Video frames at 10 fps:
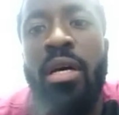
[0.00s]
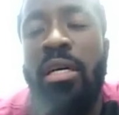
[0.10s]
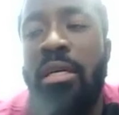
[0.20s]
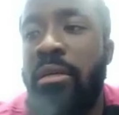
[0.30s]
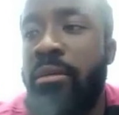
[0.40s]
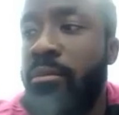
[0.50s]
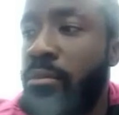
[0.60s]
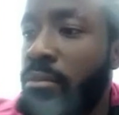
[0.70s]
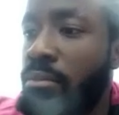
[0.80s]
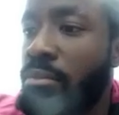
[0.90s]
Mm-hmm. Um,
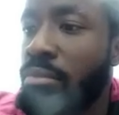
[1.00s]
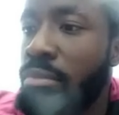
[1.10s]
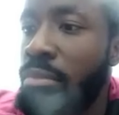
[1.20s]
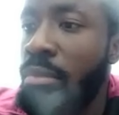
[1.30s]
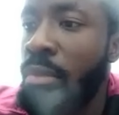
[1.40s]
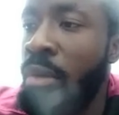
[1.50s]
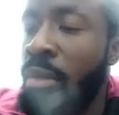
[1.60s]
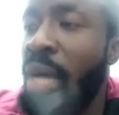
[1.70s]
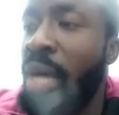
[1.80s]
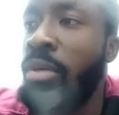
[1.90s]
mm-hmm.
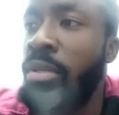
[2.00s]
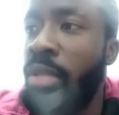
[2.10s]
That one,